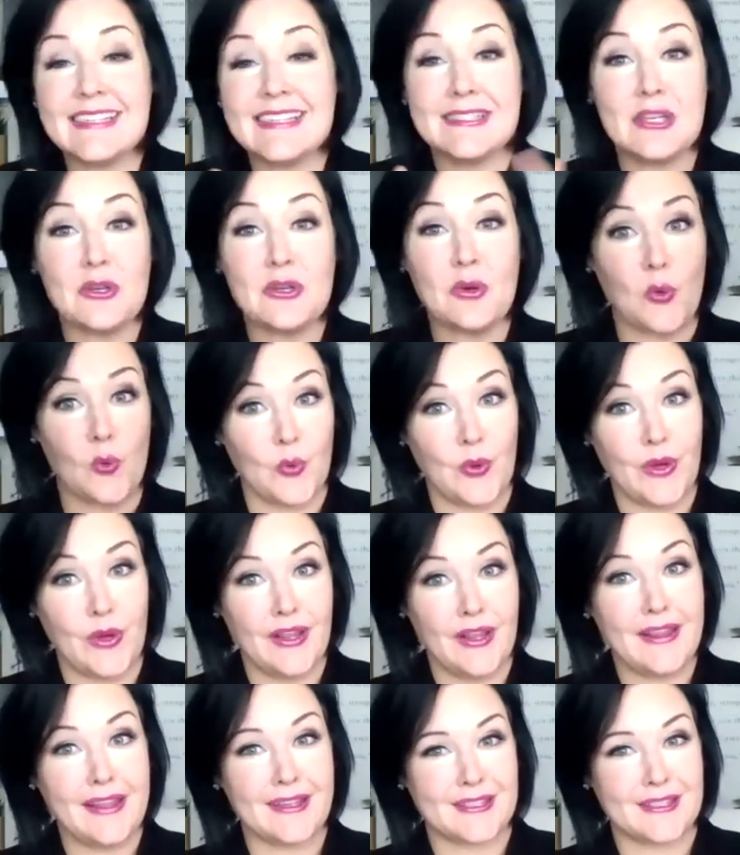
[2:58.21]
isn't
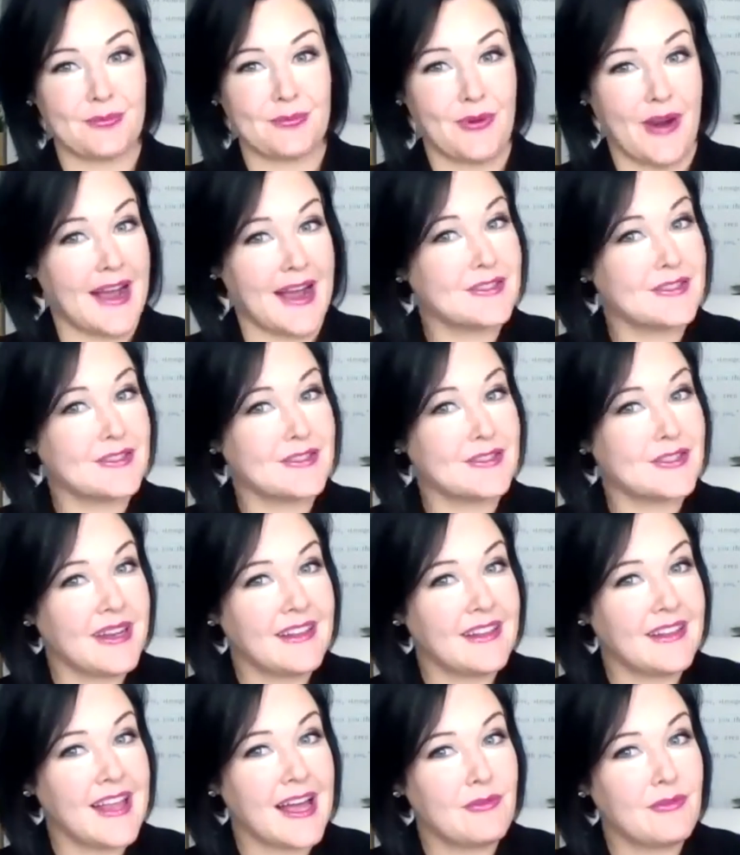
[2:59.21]
really a surprise
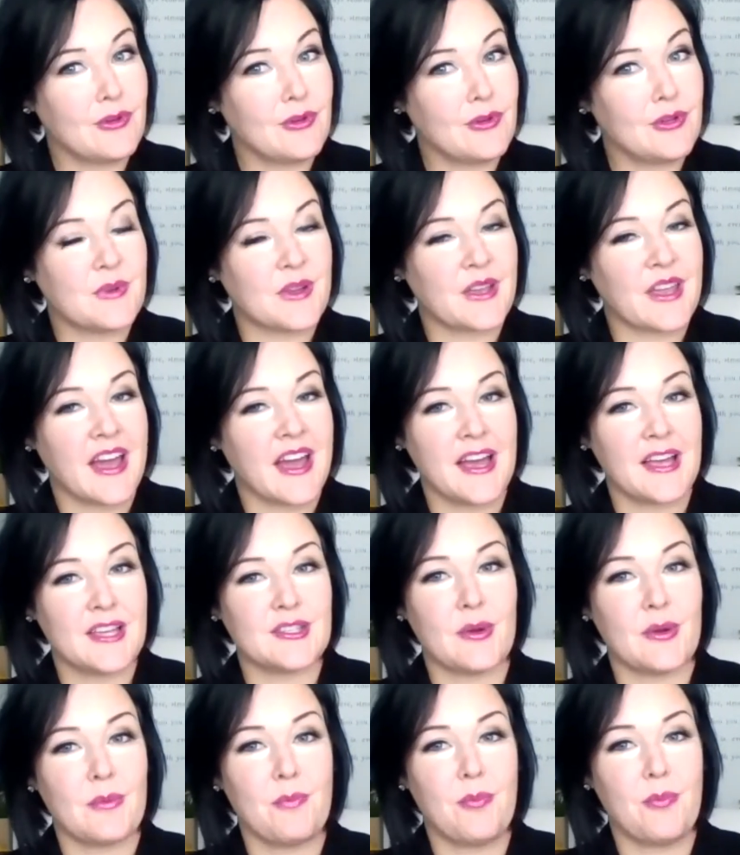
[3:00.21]
on many levels,
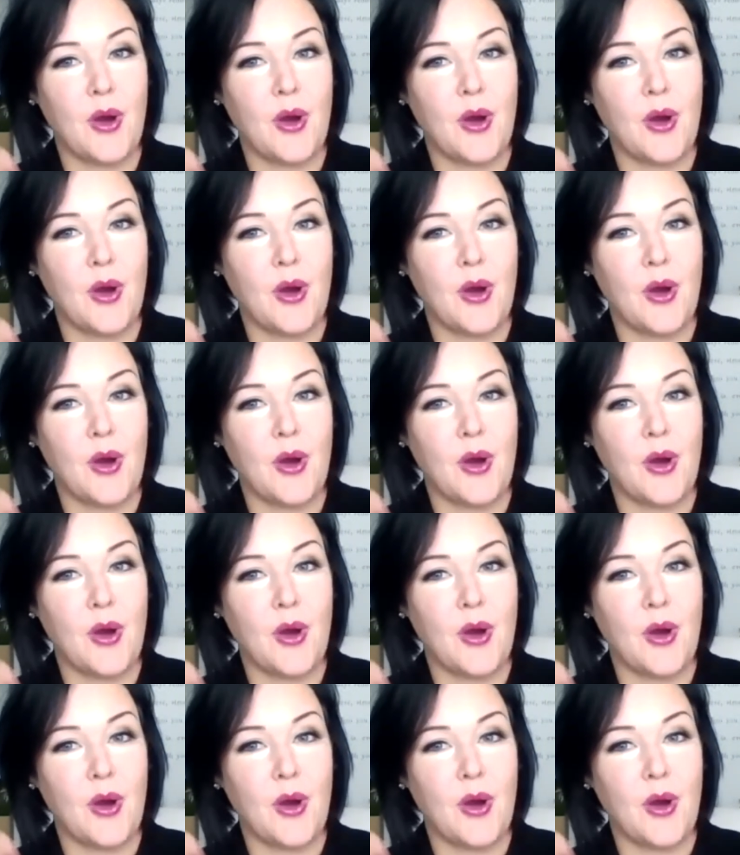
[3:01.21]
because